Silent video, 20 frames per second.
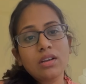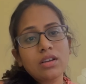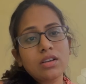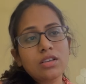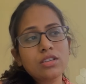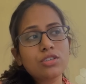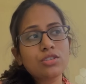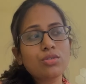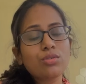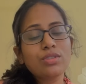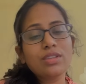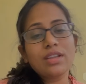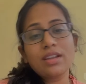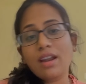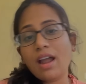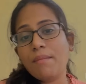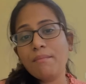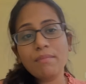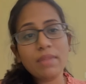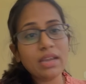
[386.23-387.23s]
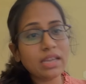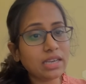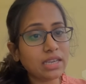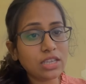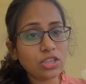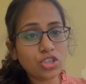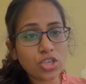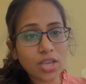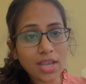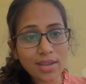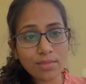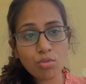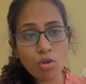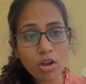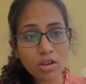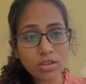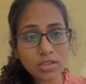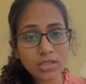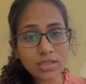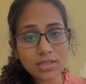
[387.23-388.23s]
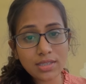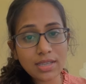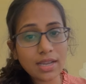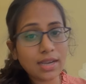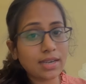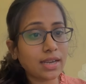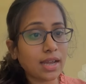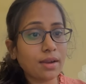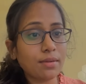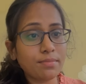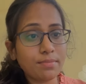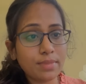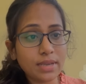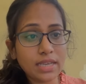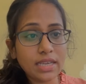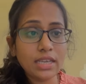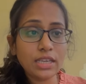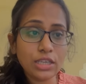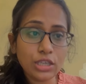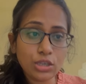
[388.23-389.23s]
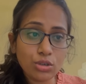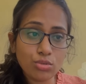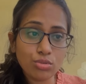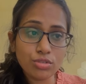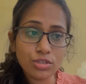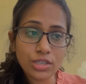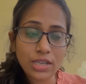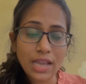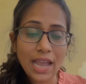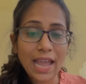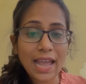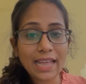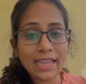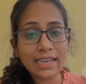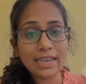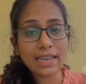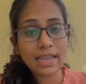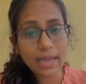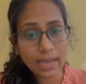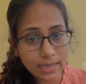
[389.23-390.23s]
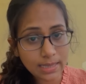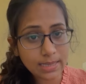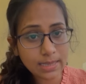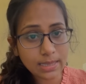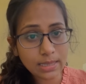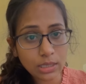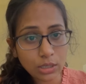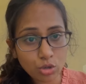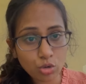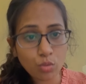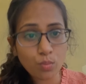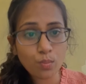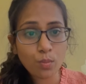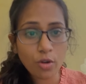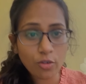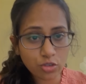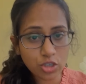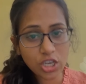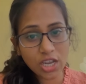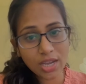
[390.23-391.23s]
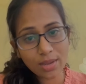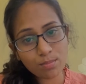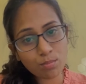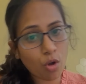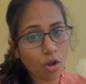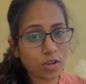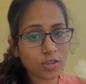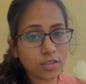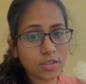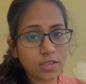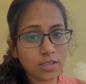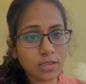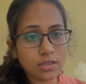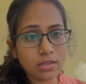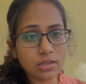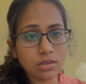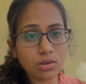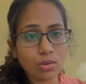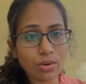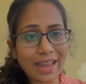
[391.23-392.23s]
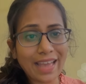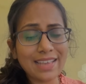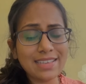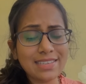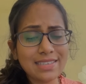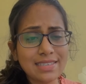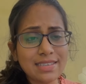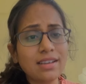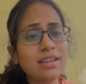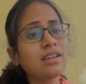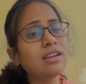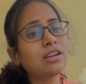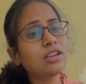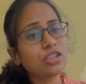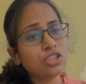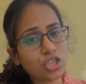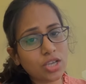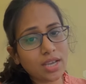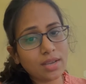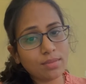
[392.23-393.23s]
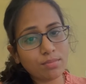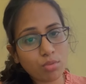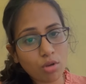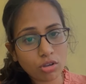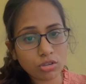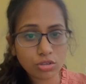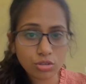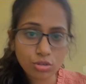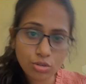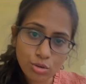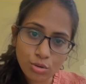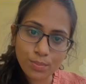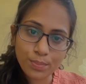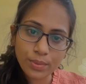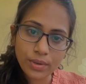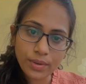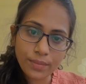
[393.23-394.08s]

So there are many checkboxes that are being used, and hence the group of checkboxes is known as checkbox group.